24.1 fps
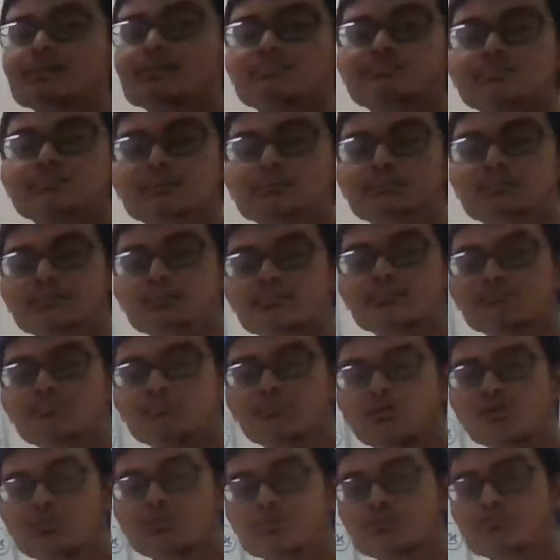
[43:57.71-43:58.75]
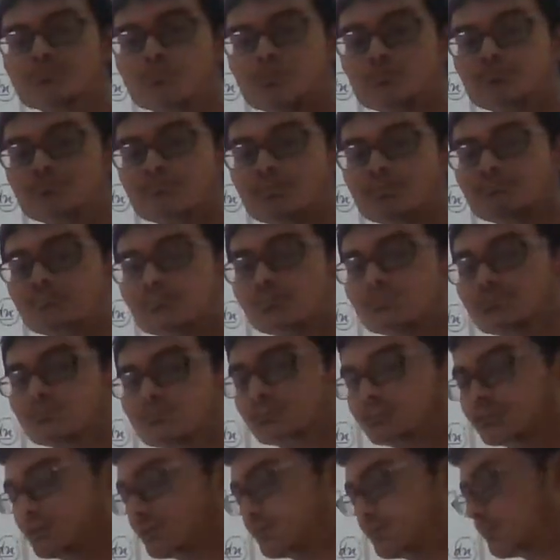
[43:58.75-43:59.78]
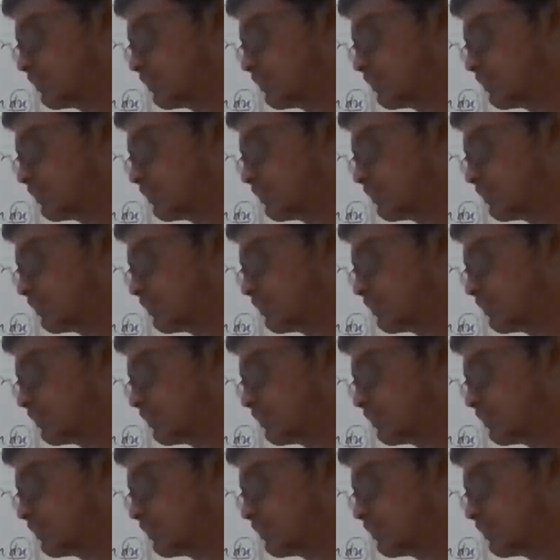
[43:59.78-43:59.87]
region, volume of revolution, all